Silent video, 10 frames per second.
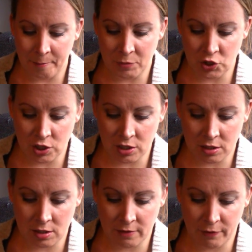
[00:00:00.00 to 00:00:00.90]
But just
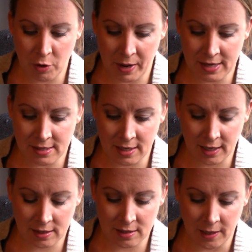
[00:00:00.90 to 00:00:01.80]
a few
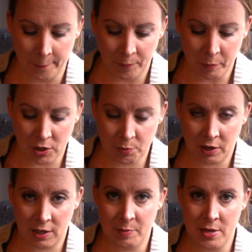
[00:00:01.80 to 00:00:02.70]
basics.
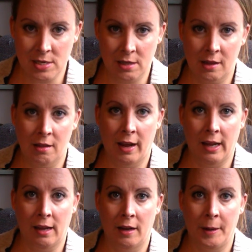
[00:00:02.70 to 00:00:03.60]
Poshmark is basically
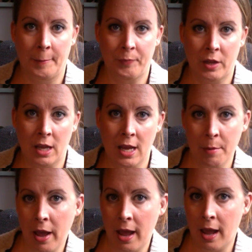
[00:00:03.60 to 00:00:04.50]
like
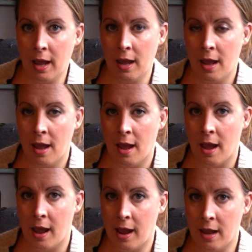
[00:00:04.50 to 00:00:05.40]
eBay
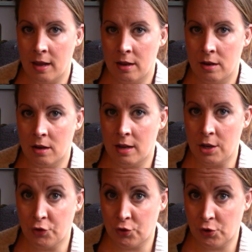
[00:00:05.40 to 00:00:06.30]
and
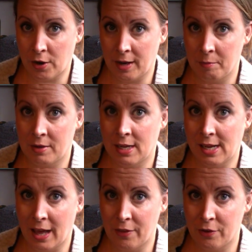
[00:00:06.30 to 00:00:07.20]
Instagram
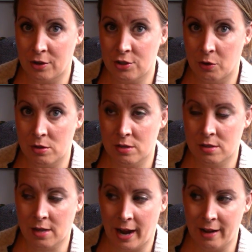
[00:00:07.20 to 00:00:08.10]
together, so it's
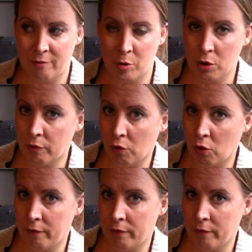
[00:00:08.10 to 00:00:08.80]
kind of beautiful.